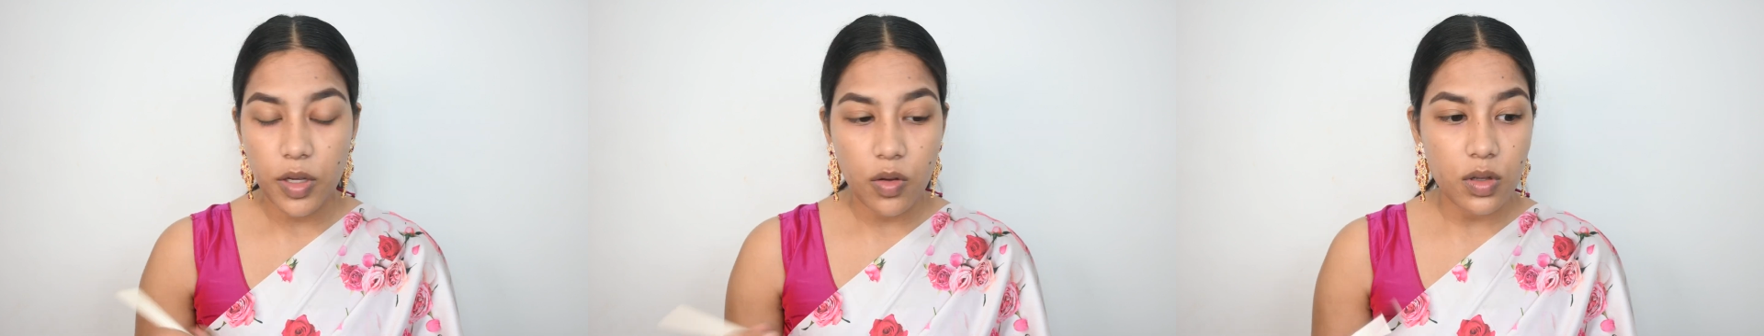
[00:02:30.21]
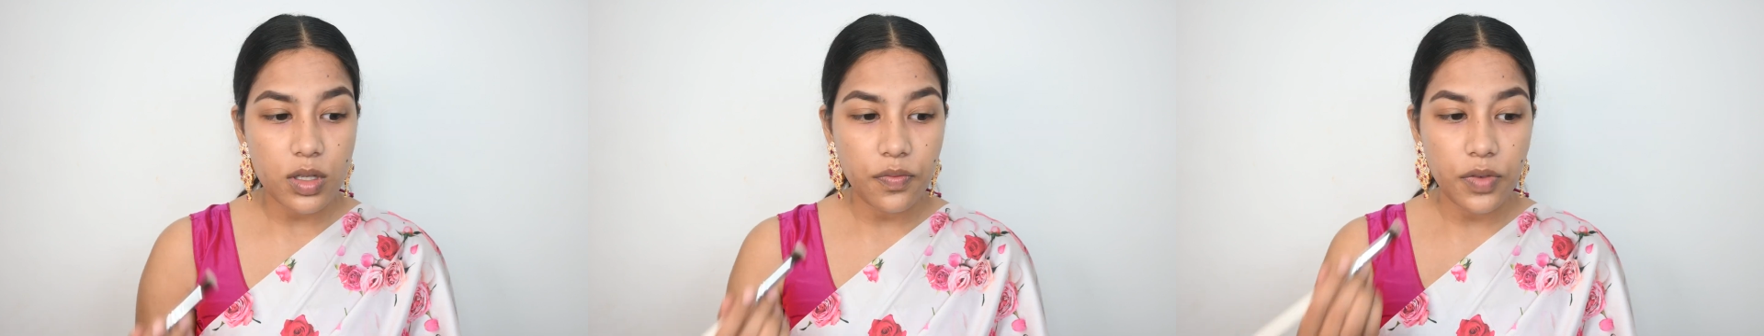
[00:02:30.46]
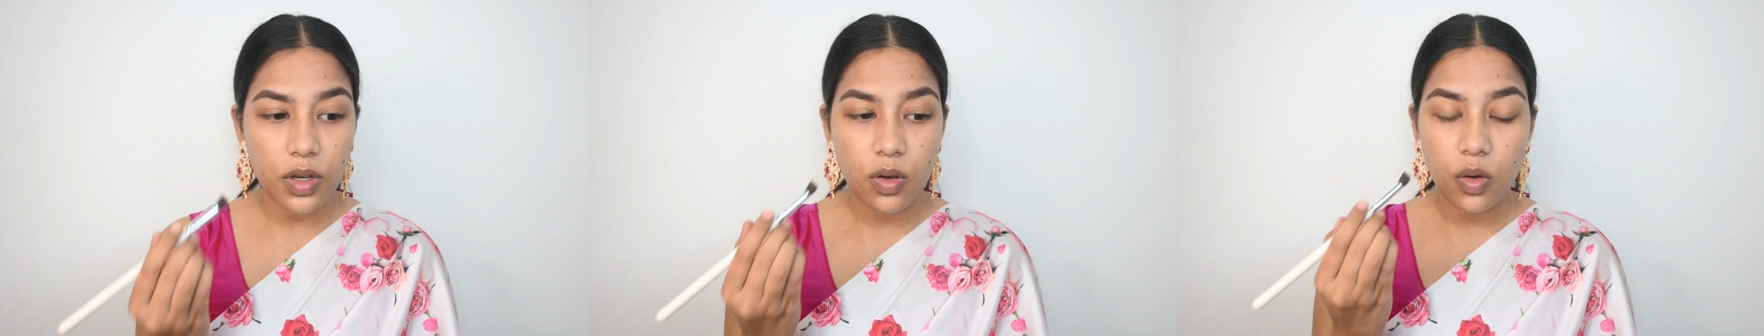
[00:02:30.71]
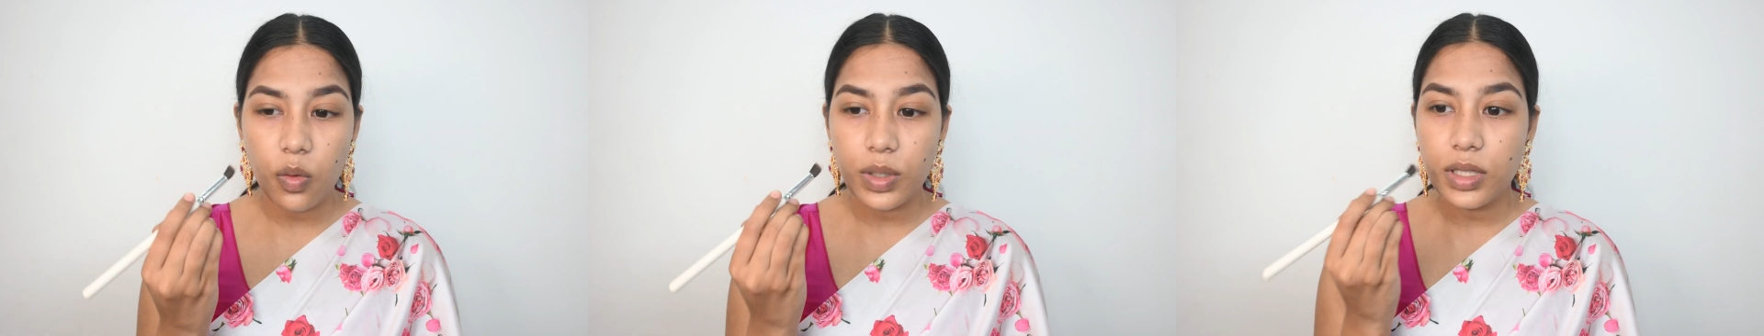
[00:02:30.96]
because if you
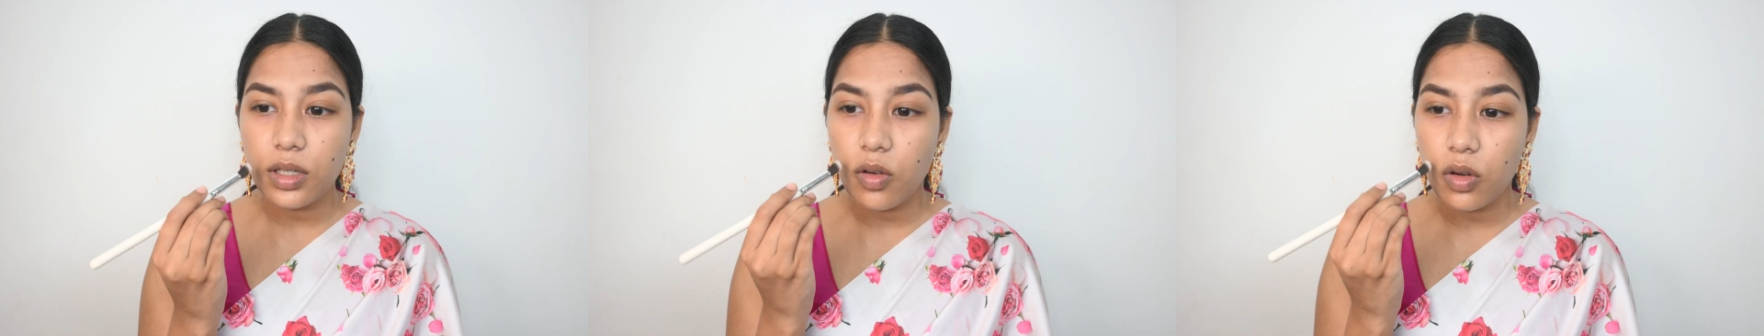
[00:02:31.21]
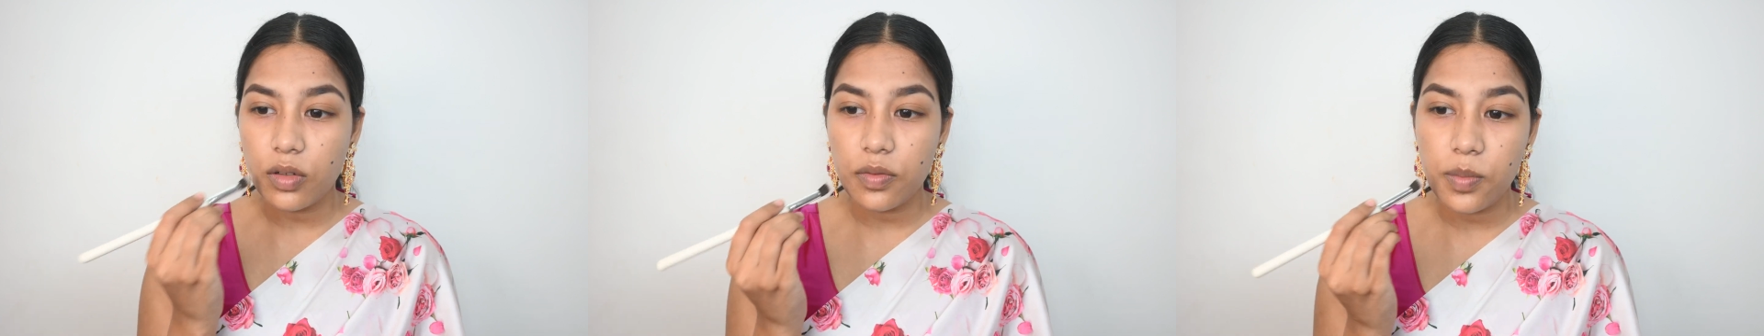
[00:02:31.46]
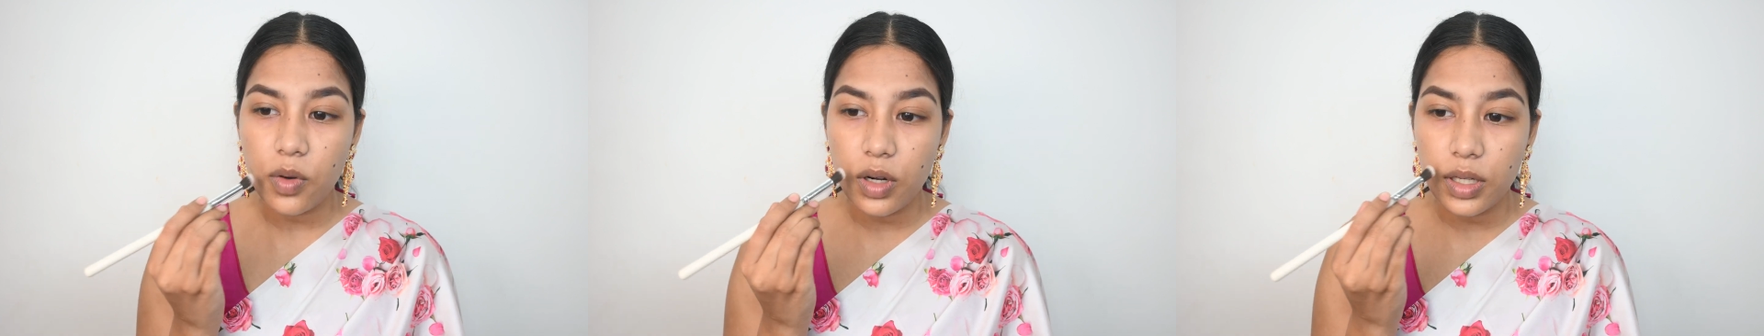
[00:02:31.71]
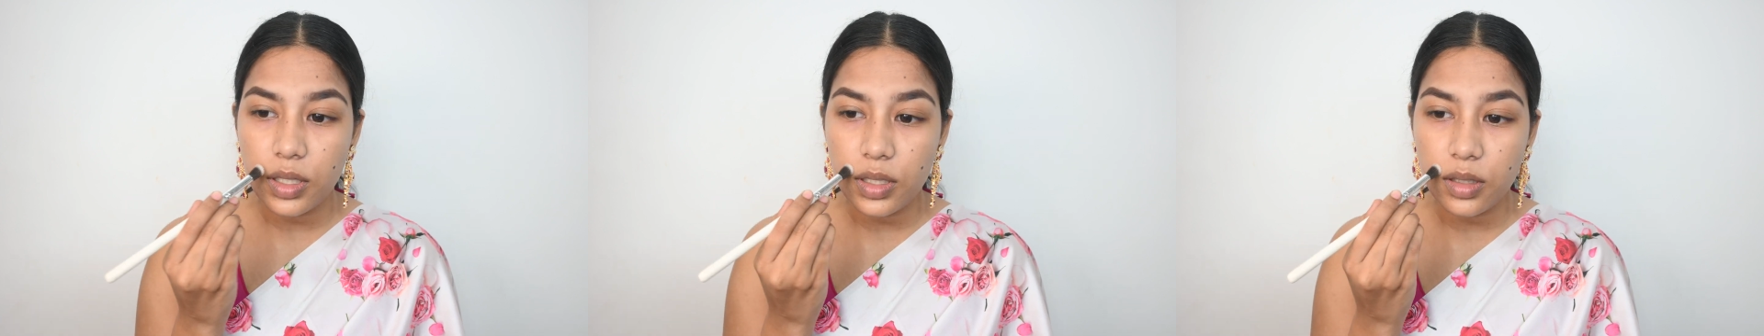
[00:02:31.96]
go with a lot of
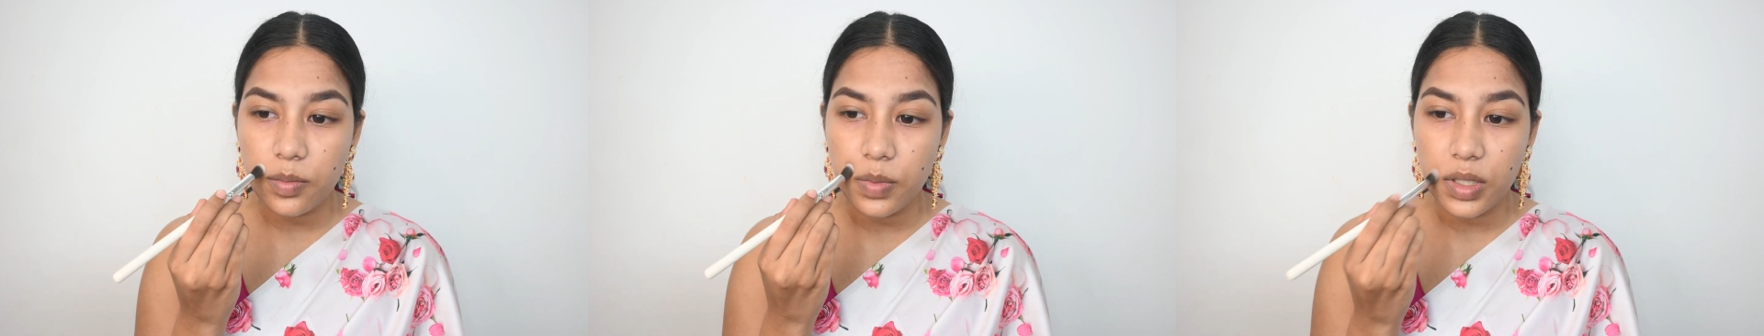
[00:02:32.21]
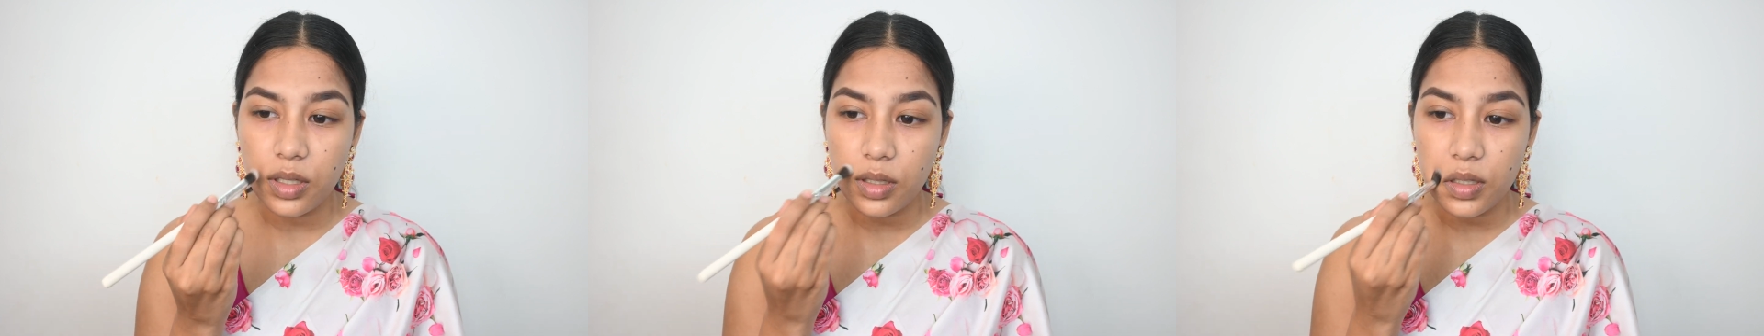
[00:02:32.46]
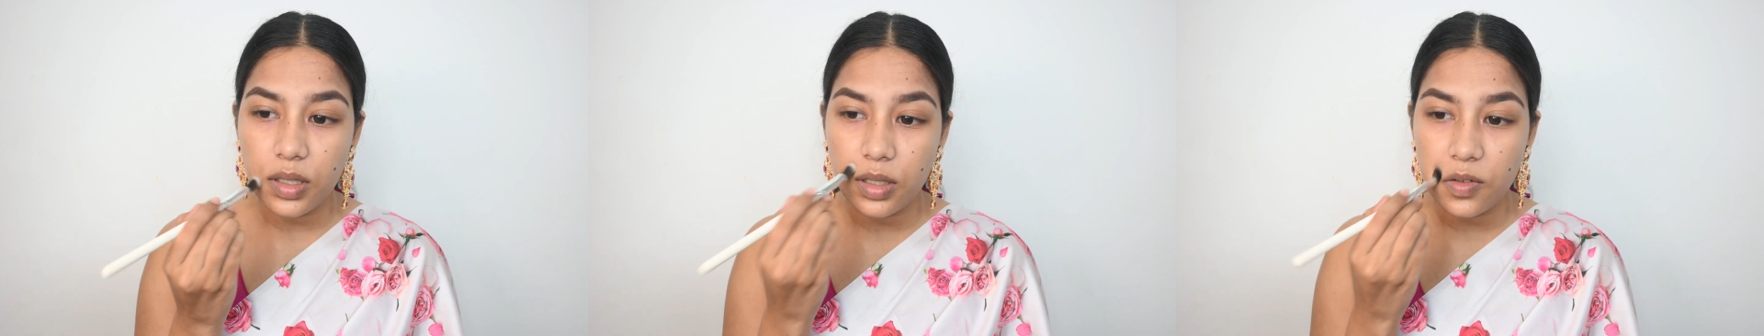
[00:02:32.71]
product in the beginning,